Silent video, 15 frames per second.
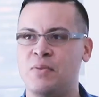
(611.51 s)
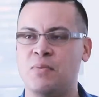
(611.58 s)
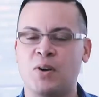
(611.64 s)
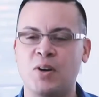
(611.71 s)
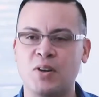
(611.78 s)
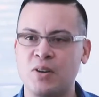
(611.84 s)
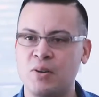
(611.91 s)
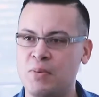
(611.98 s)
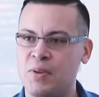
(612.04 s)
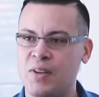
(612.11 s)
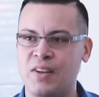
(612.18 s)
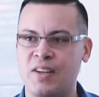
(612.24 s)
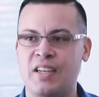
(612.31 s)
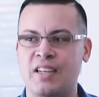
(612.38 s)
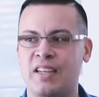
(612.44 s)
to the welcome
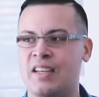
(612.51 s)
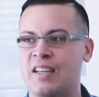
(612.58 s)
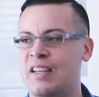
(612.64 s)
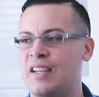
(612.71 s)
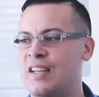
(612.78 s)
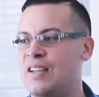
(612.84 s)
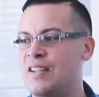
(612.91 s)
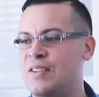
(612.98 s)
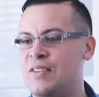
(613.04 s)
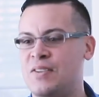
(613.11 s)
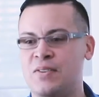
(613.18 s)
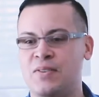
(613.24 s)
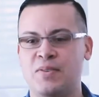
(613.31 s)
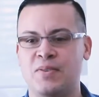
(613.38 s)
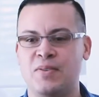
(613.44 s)
community,
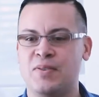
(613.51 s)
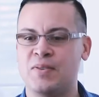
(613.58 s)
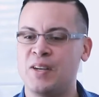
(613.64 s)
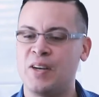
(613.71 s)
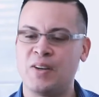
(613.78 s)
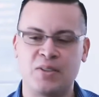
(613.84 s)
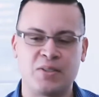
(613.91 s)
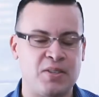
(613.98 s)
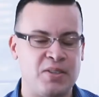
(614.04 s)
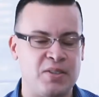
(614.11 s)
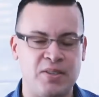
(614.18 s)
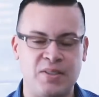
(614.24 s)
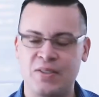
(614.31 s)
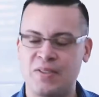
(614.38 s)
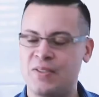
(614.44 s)
to the
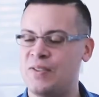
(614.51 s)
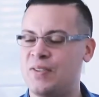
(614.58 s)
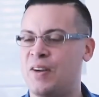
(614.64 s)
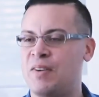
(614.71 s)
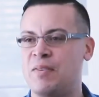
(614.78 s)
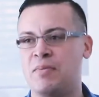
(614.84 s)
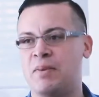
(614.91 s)
ushers, to